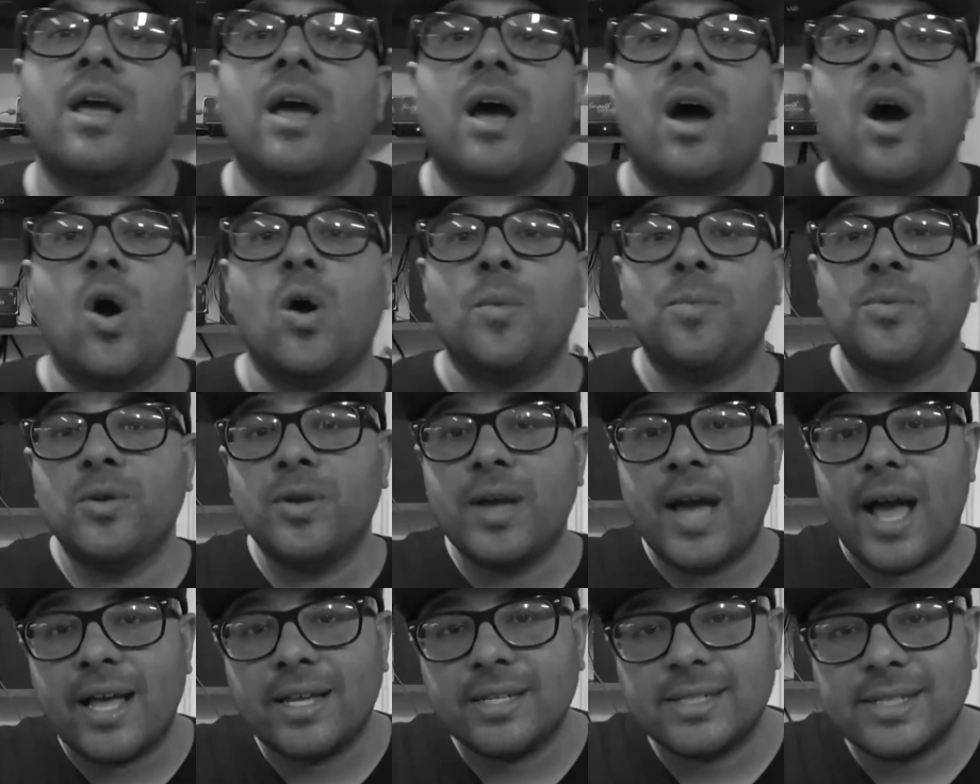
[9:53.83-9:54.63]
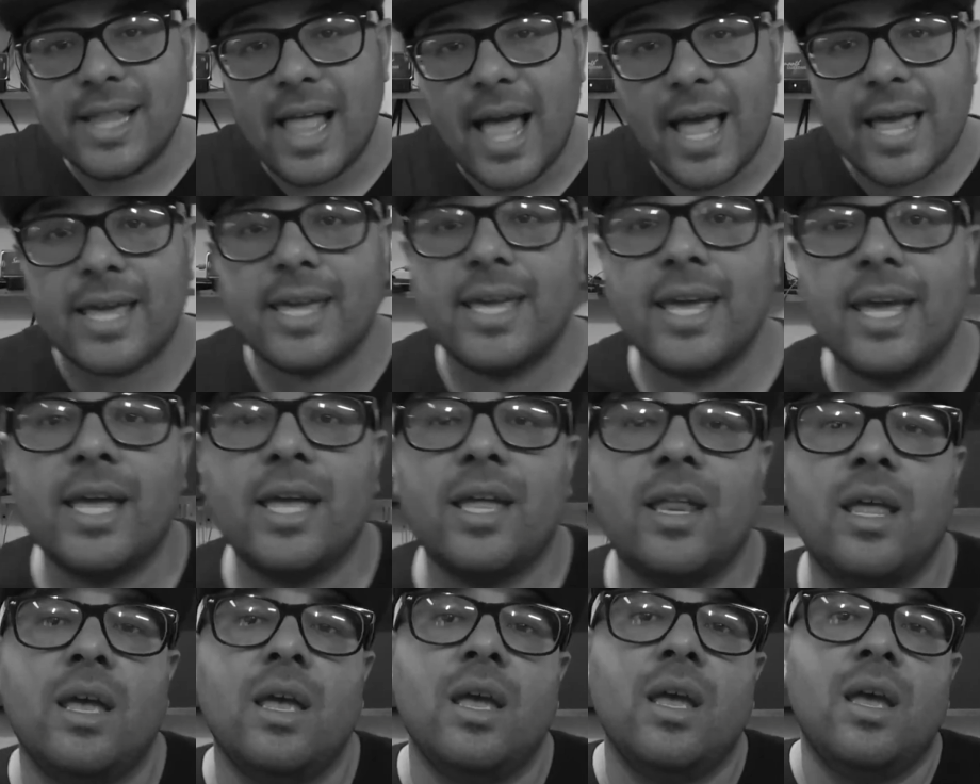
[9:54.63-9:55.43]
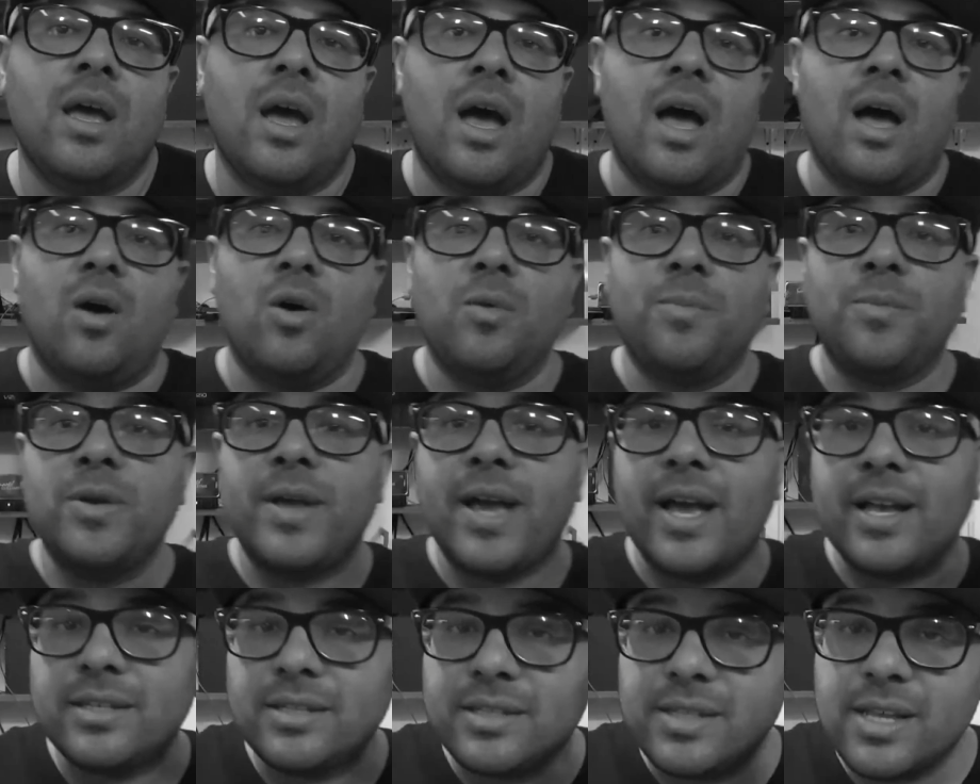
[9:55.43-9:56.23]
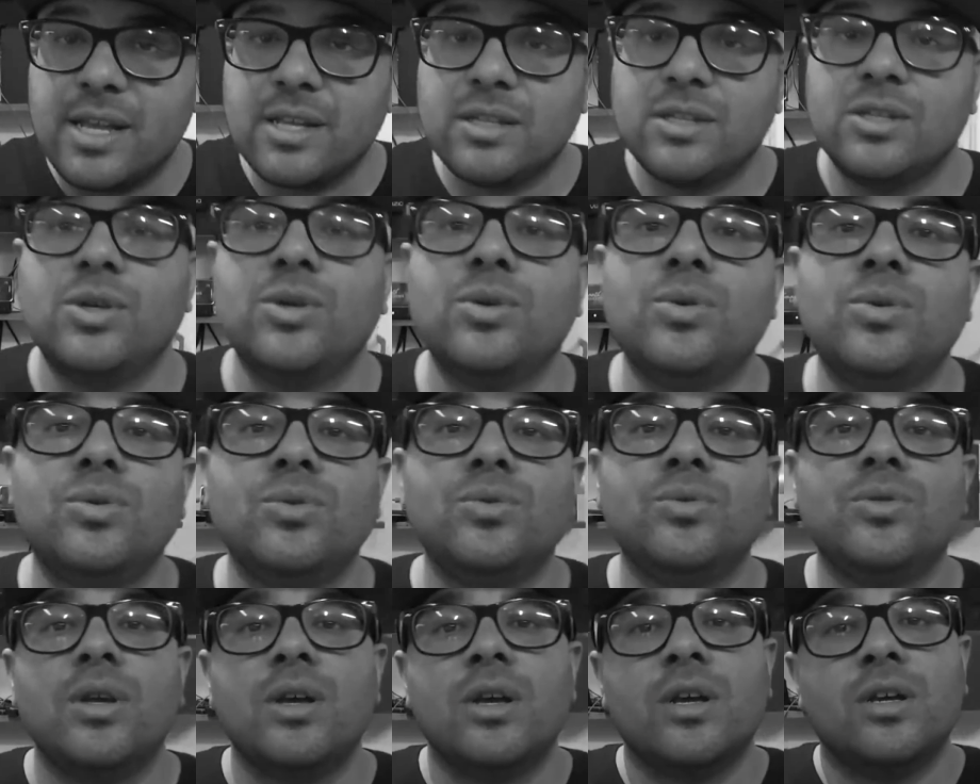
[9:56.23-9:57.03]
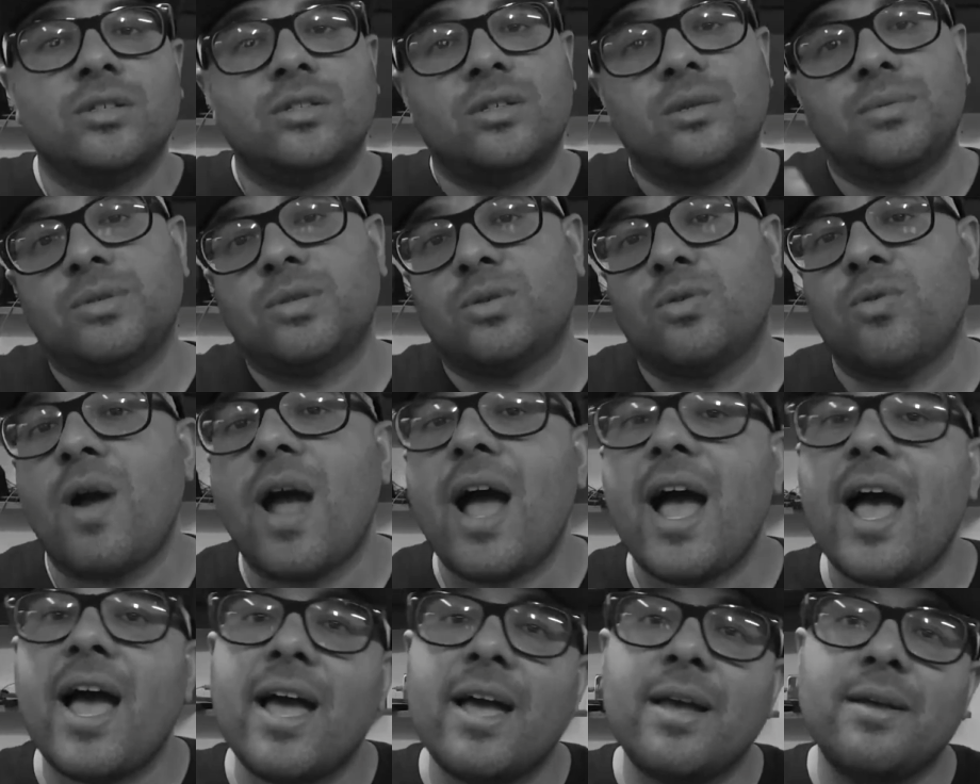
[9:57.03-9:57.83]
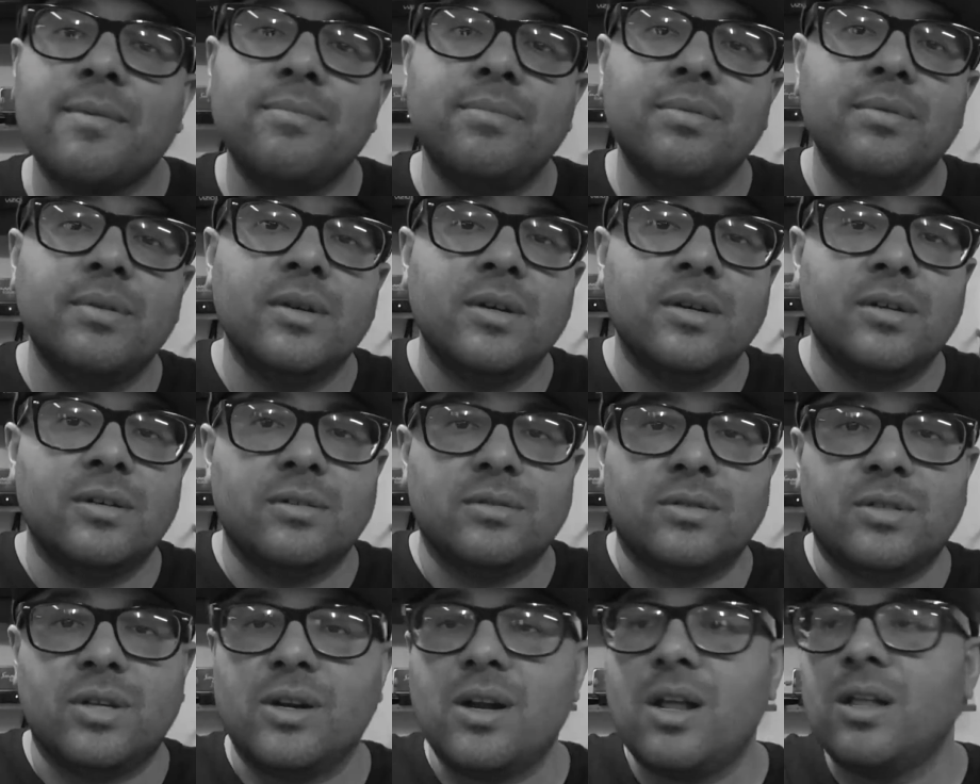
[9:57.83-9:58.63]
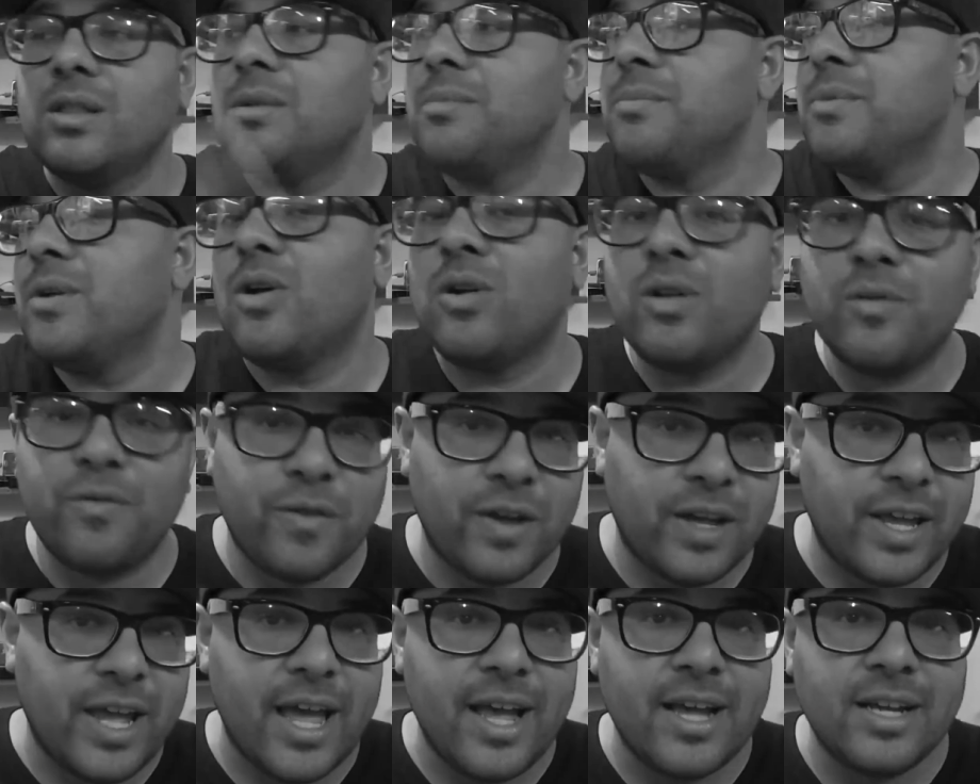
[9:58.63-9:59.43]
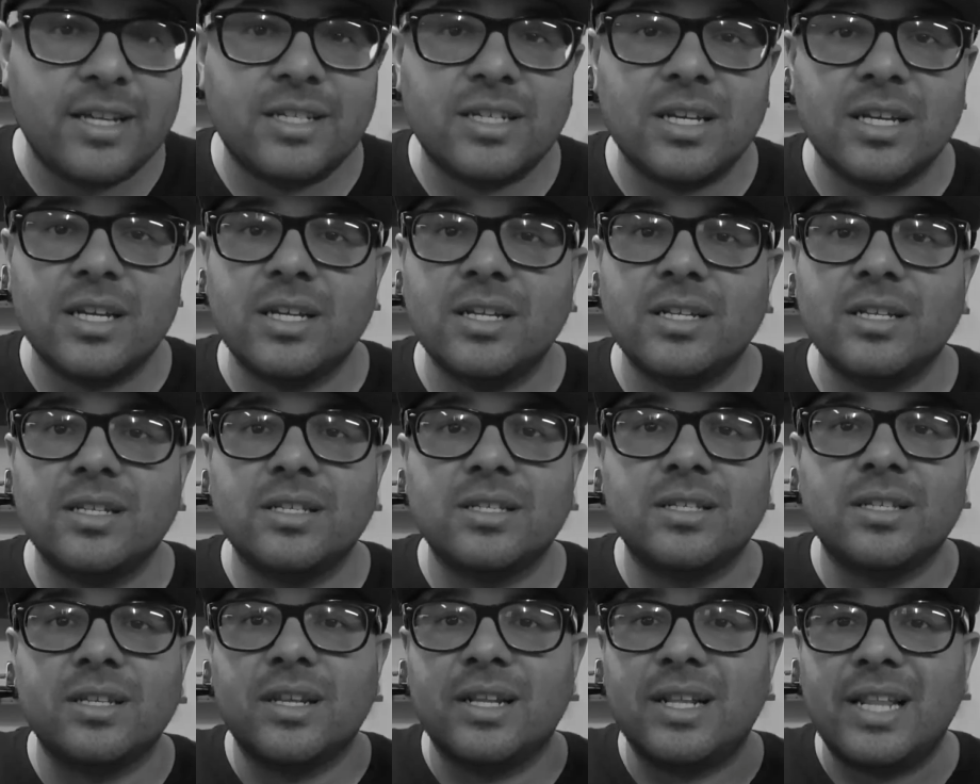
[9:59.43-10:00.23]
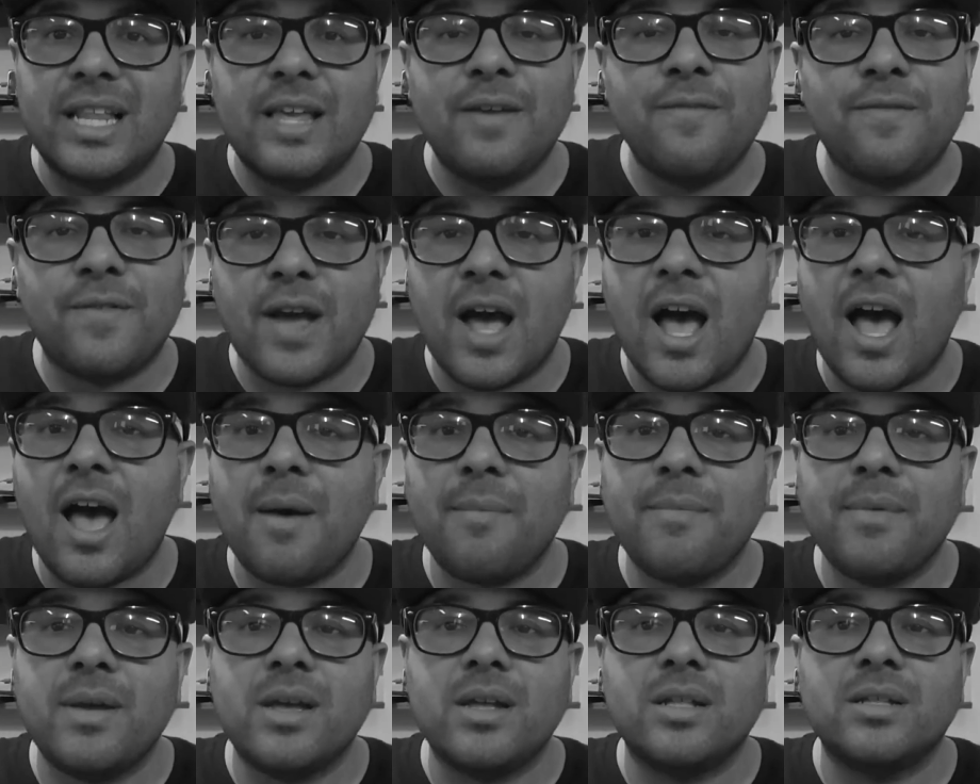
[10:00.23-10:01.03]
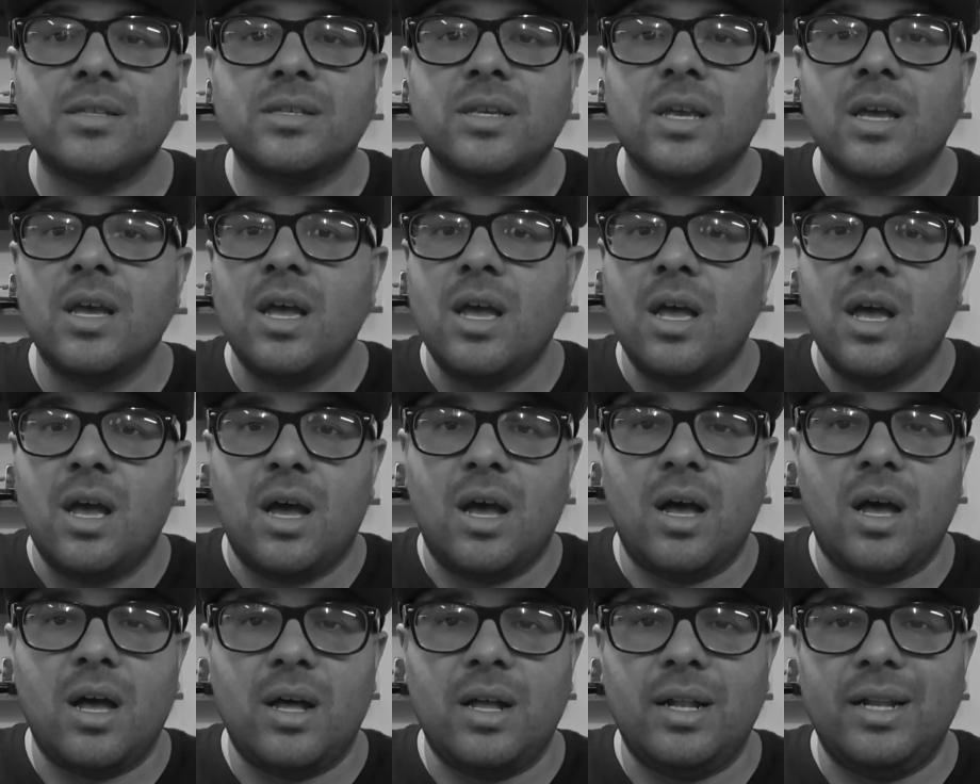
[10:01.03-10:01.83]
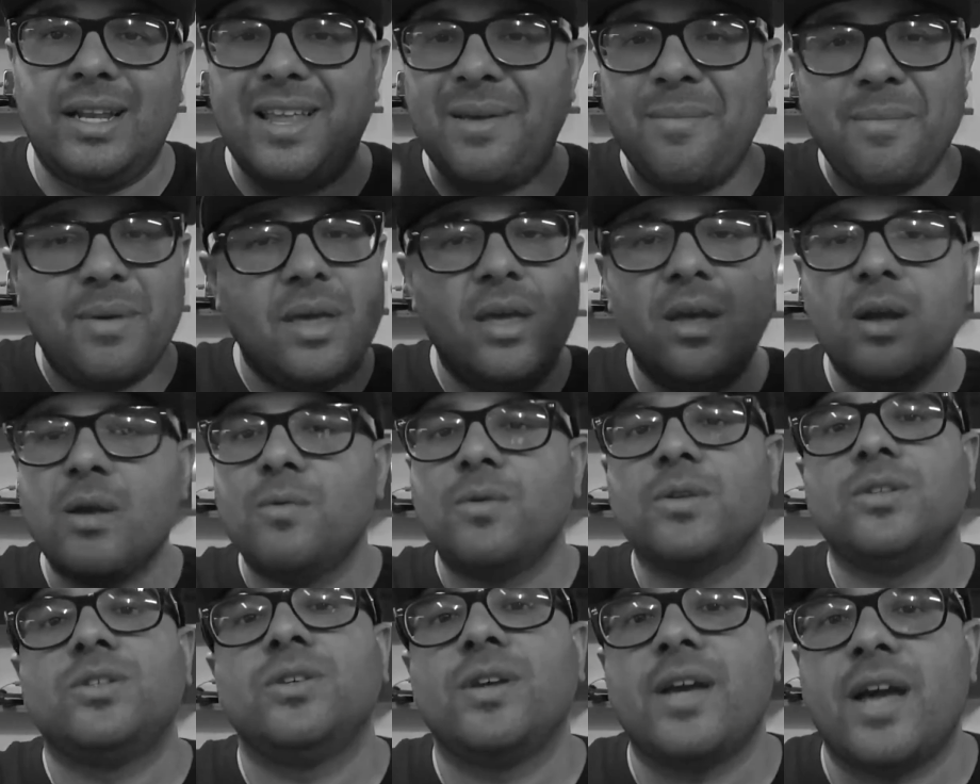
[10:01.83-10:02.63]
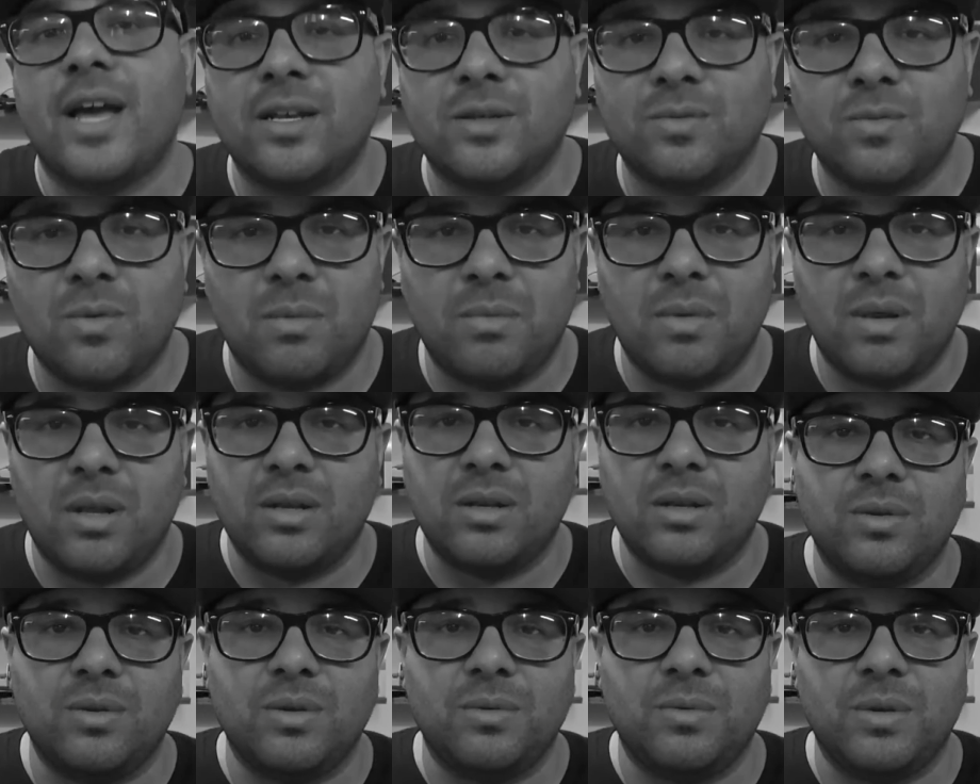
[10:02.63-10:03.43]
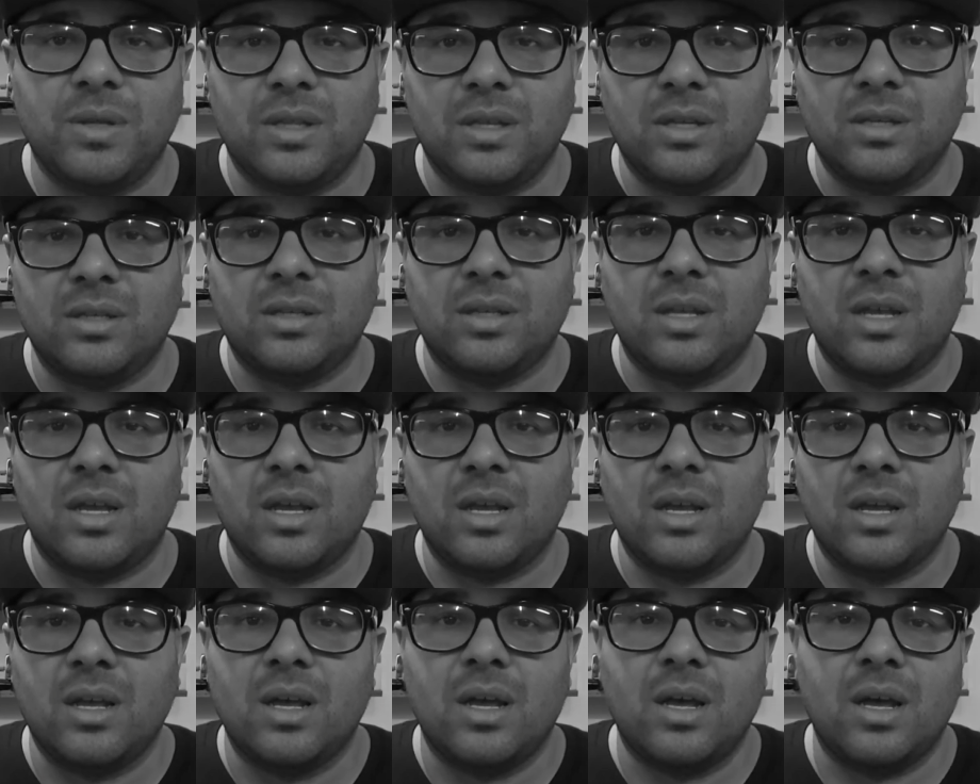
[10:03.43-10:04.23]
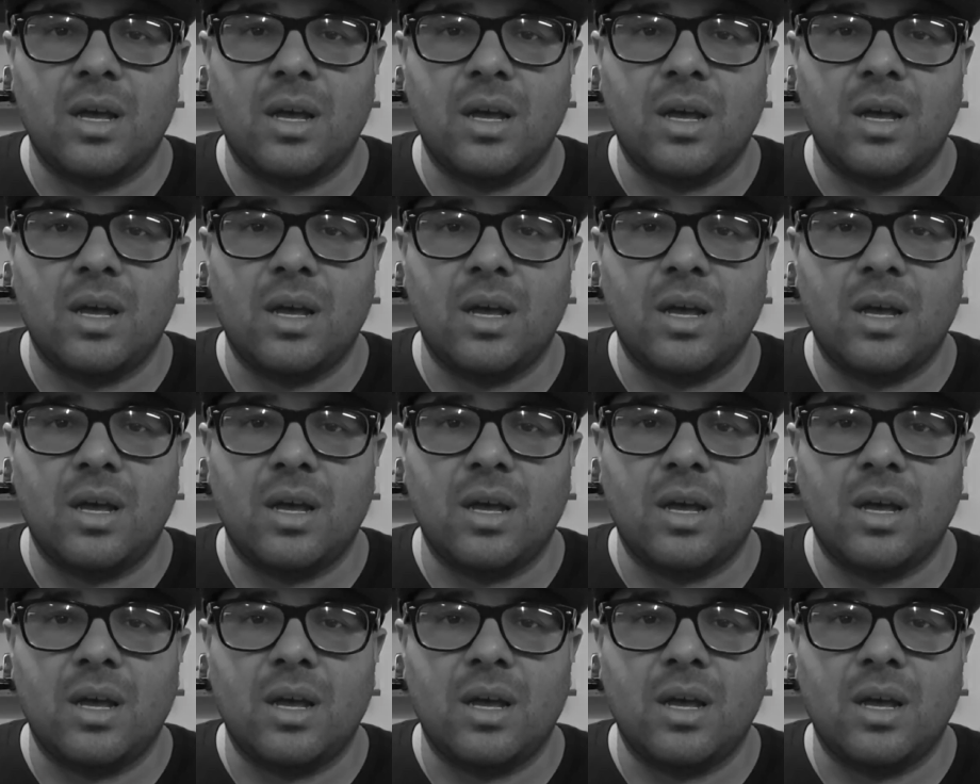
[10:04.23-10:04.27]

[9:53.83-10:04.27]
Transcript: Hope you guys like it. I hope you guys stay tuned, subscribe, turn on the notifications, leave comments. Let me hear what you guys want me to with this thing.